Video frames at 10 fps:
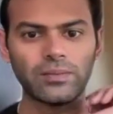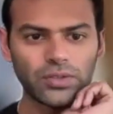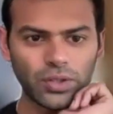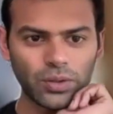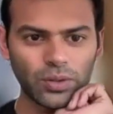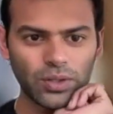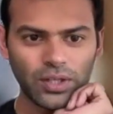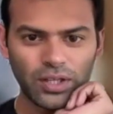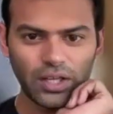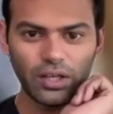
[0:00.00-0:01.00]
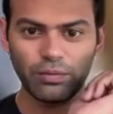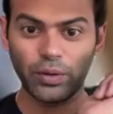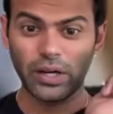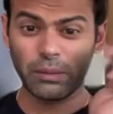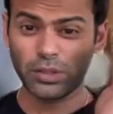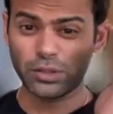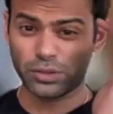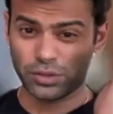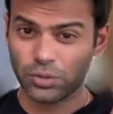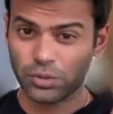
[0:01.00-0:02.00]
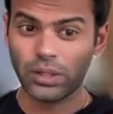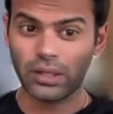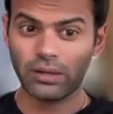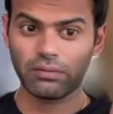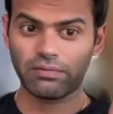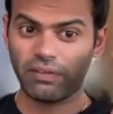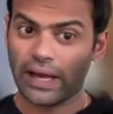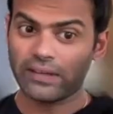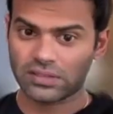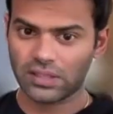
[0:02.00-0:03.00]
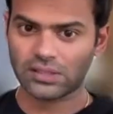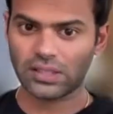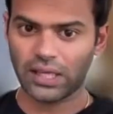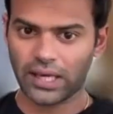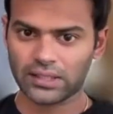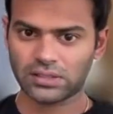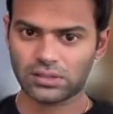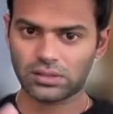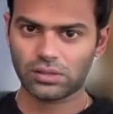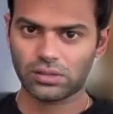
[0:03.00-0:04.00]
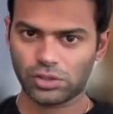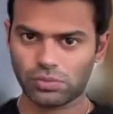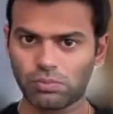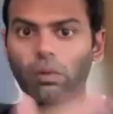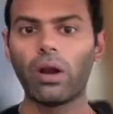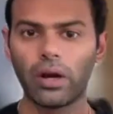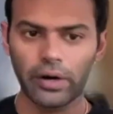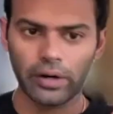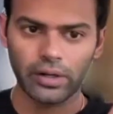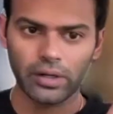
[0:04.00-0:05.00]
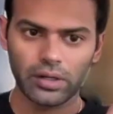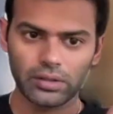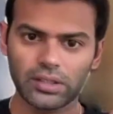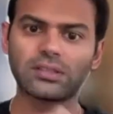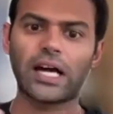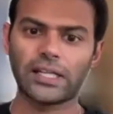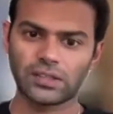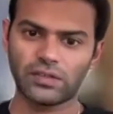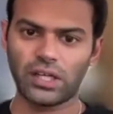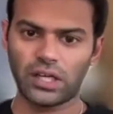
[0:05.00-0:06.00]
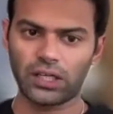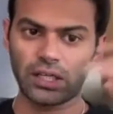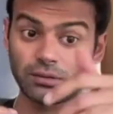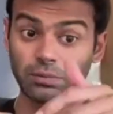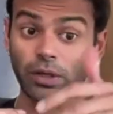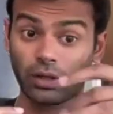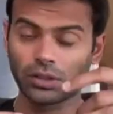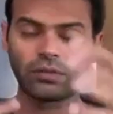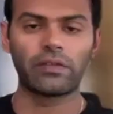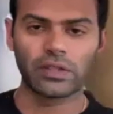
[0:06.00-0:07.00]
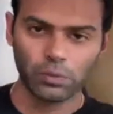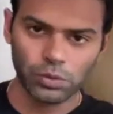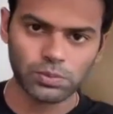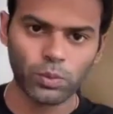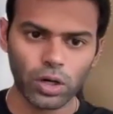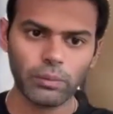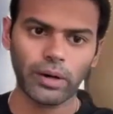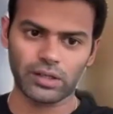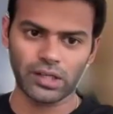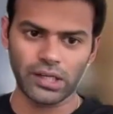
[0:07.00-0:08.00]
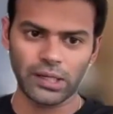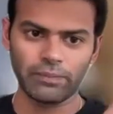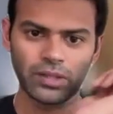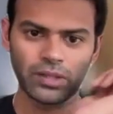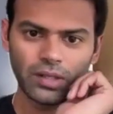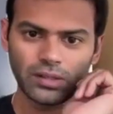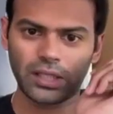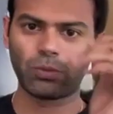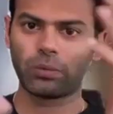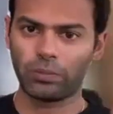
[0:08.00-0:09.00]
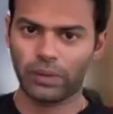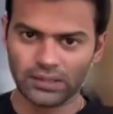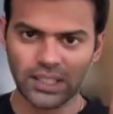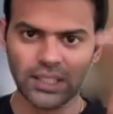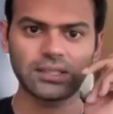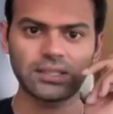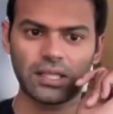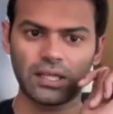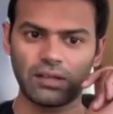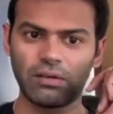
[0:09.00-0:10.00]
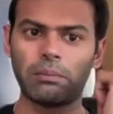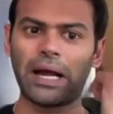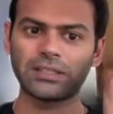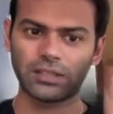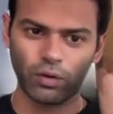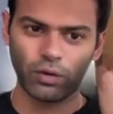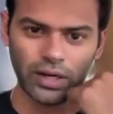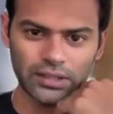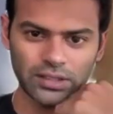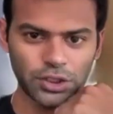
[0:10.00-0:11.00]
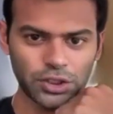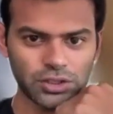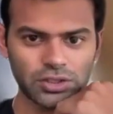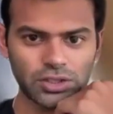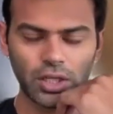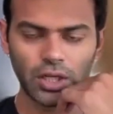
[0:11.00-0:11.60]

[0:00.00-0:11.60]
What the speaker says: So if we're able to truly 5-6x smaller the size of a data teams because of everything we spoke about today, then it would make sense that even massive organizations